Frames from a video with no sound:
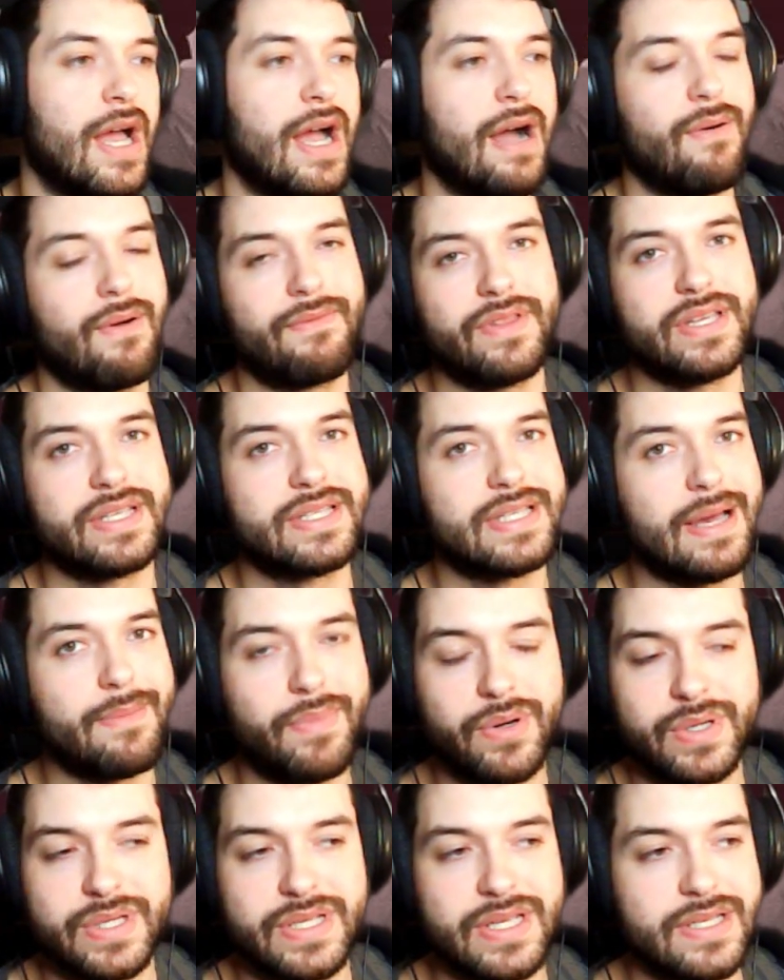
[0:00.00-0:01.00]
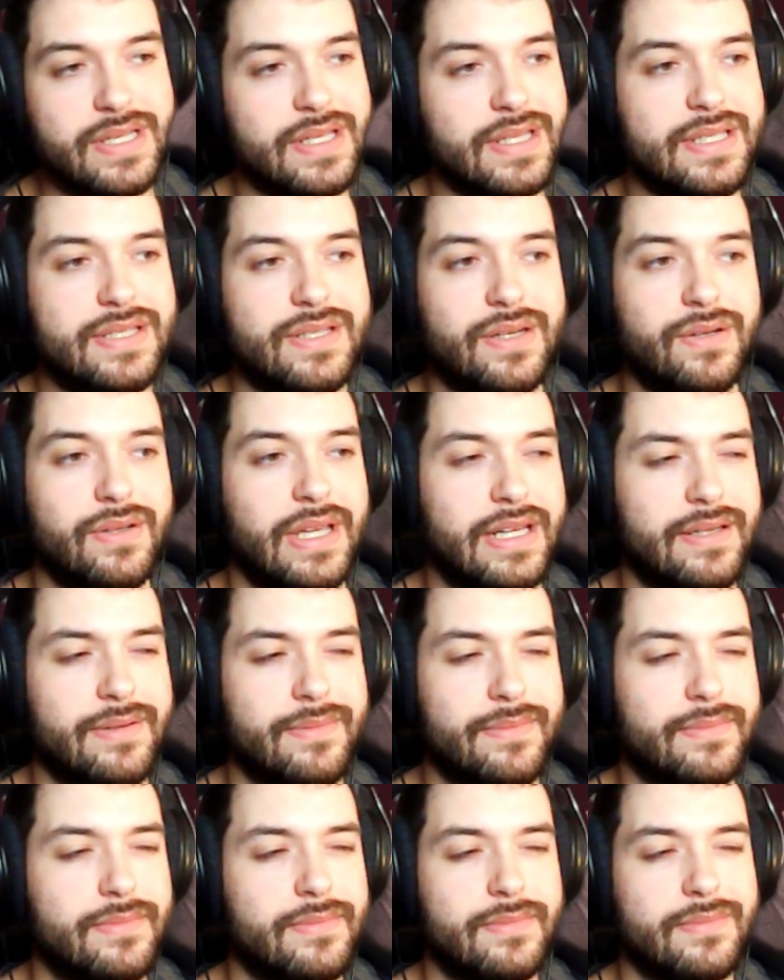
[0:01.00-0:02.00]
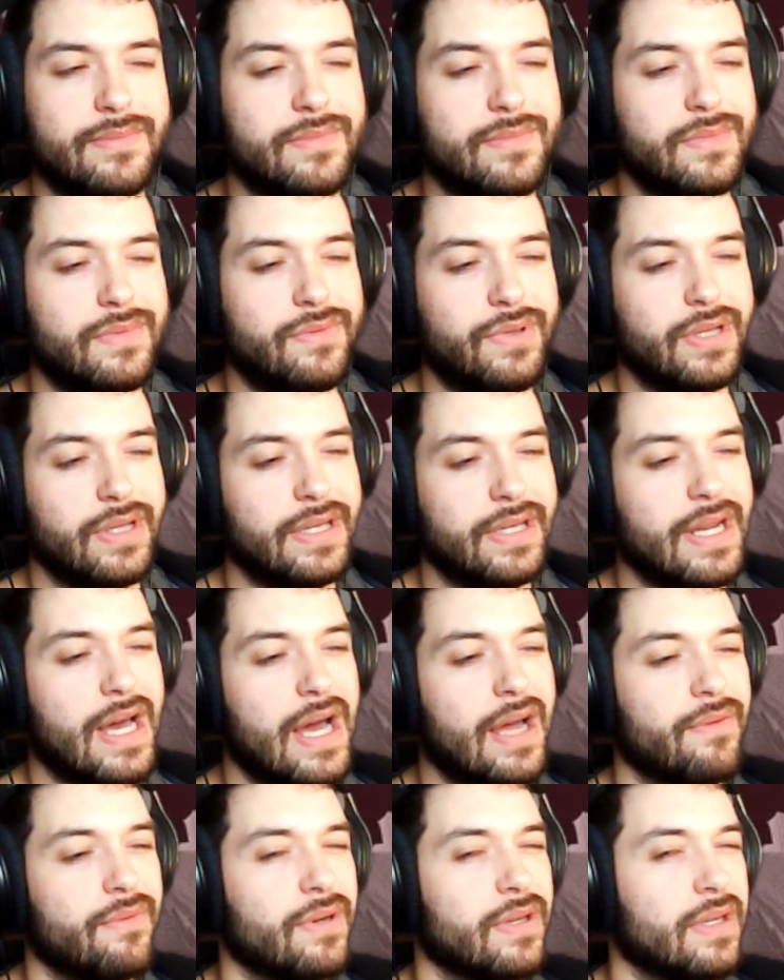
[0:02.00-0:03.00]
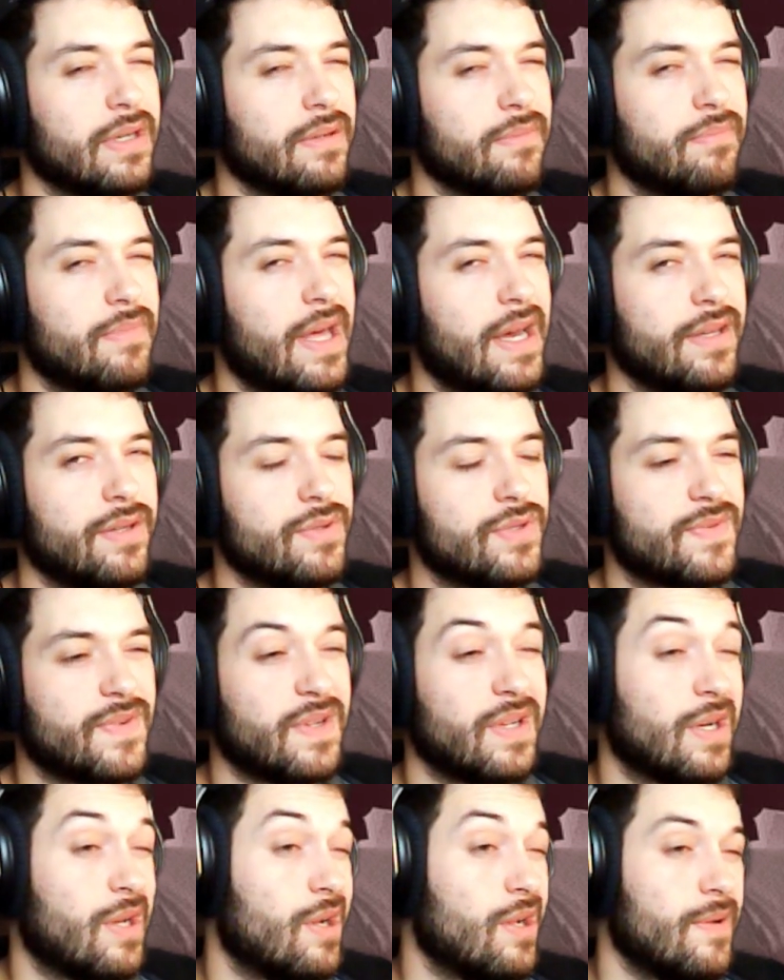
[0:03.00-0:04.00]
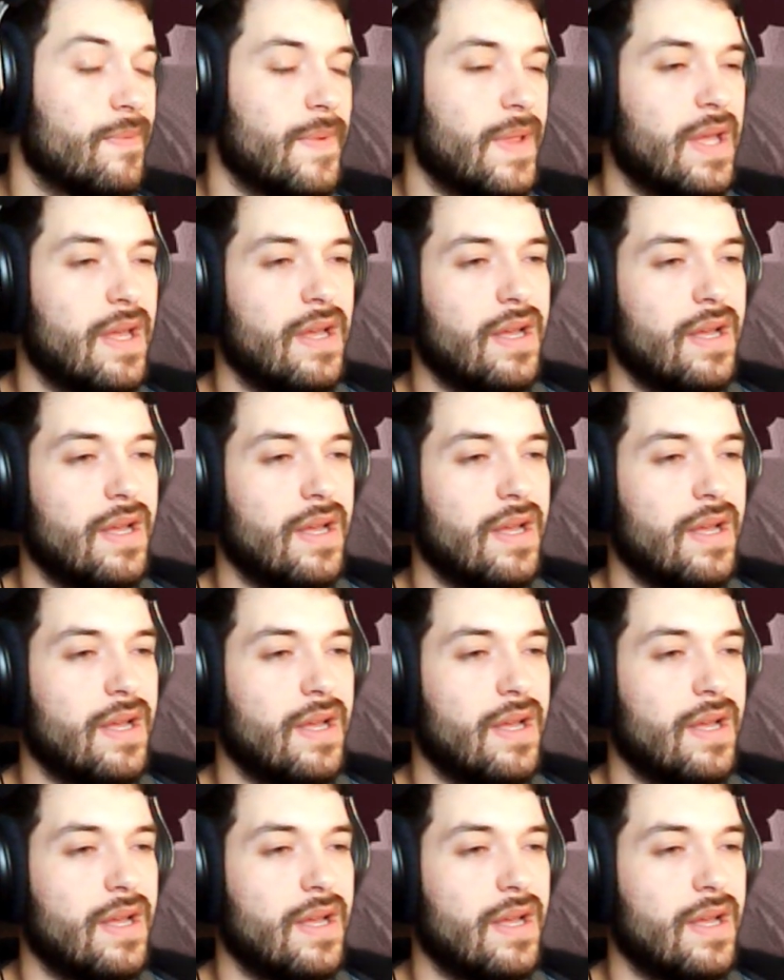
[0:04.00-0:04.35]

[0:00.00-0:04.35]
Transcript: However, the set bonuses on these are like not really that useful at all.